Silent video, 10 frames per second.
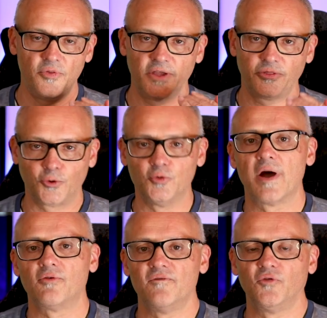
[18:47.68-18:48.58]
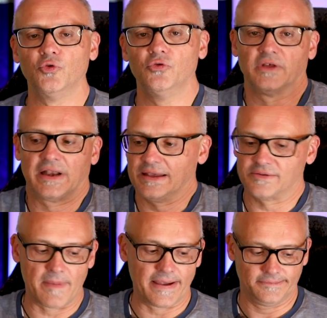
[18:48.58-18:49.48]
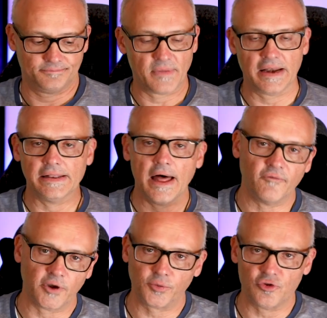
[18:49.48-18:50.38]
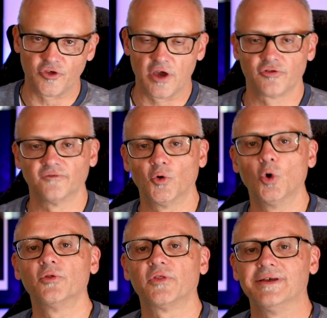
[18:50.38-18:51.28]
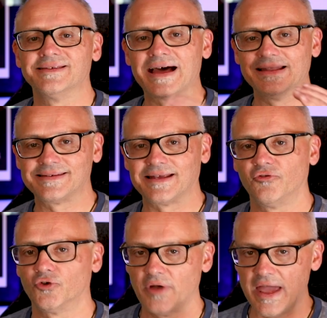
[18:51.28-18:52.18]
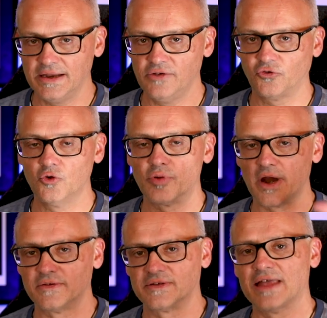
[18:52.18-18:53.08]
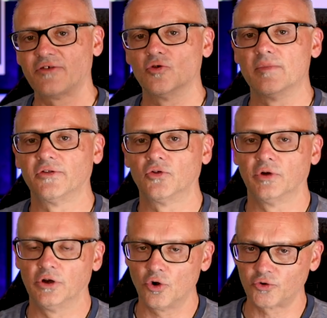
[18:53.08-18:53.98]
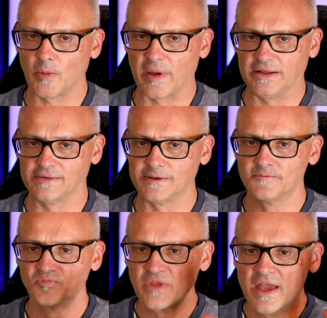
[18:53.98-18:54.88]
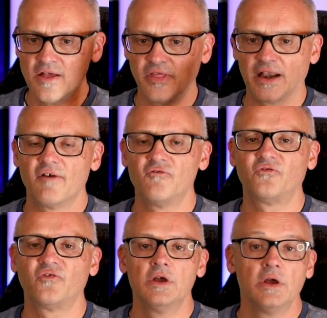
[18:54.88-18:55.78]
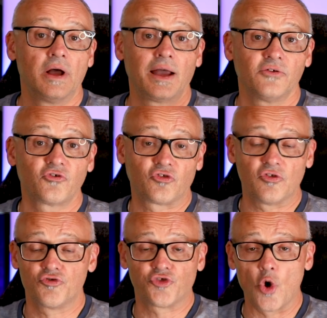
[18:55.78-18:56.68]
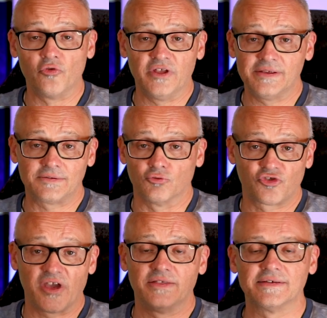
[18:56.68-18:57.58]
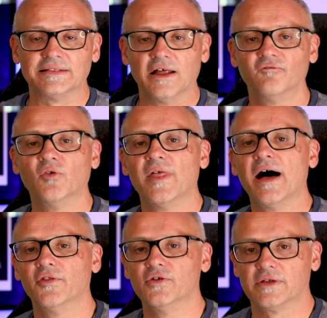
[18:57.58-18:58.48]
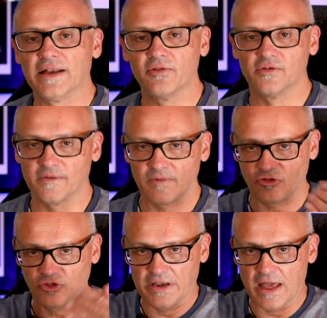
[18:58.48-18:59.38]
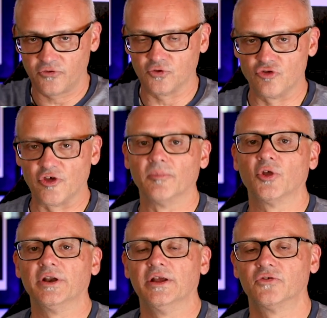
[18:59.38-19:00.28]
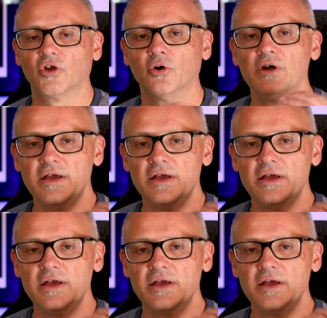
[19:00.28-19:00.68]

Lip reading: that through my reviews and I guess my love and appreciation for all things Alessandro and his two brands, NASOMATTO and Orto Parisi, that I've, I guess, shown this or shared this love with others, and others have actually now sort of jumped on in. So